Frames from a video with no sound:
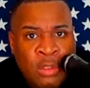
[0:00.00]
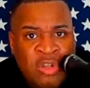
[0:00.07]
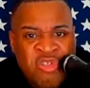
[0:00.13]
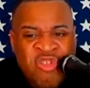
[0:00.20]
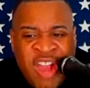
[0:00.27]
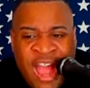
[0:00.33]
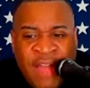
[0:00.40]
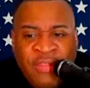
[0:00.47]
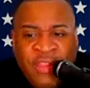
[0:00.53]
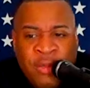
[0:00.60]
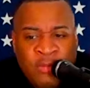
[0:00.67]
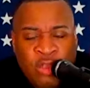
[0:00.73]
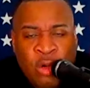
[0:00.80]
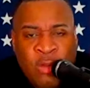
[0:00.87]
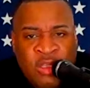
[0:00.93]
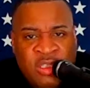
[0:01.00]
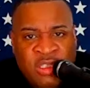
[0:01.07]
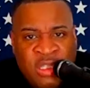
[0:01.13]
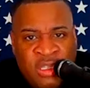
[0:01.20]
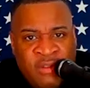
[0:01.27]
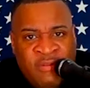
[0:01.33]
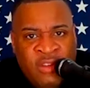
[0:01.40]
Not them so much
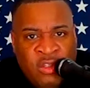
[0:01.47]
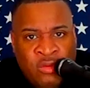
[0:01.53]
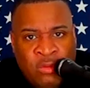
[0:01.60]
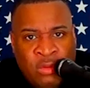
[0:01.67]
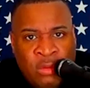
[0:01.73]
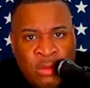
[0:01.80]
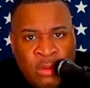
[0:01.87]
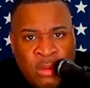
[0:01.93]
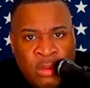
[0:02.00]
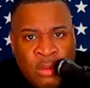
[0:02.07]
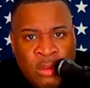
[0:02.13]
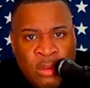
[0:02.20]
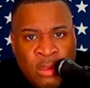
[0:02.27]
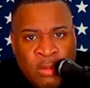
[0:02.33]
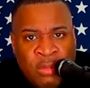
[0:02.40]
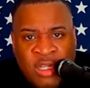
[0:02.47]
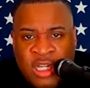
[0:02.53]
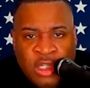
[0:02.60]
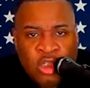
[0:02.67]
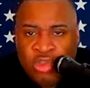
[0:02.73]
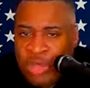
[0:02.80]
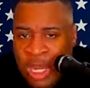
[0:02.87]
as individual.
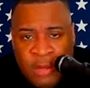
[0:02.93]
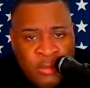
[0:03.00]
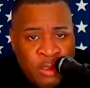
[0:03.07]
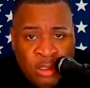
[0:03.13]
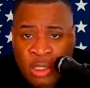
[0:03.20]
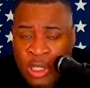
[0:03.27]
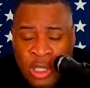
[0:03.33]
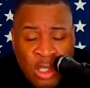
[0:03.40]
Because you gotta be,